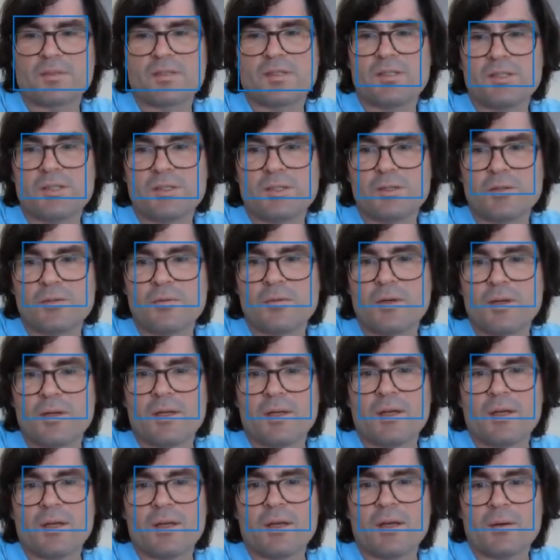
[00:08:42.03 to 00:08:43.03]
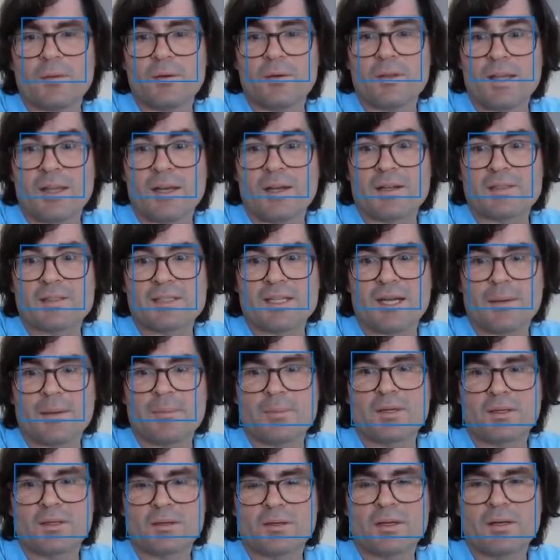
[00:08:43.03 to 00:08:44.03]
to do without
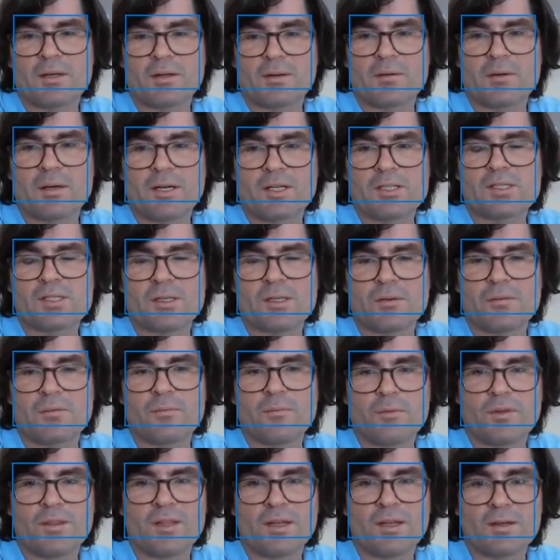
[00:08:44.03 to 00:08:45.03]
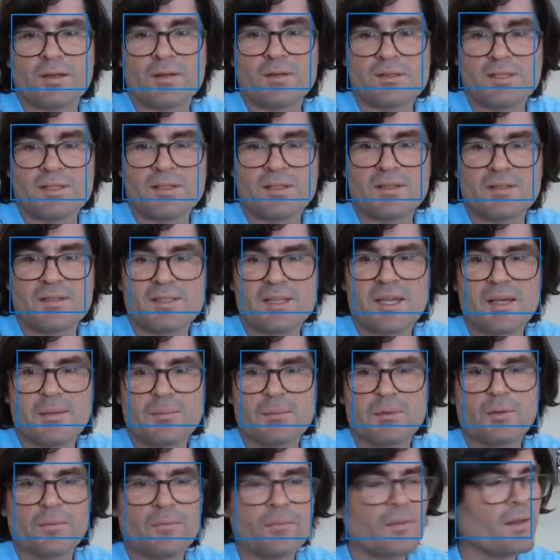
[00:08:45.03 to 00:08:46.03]
tabular integration, without using the
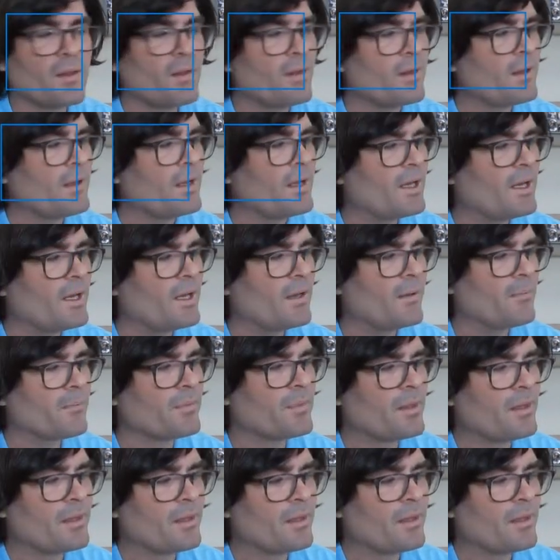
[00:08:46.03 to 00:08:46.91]
table. Um,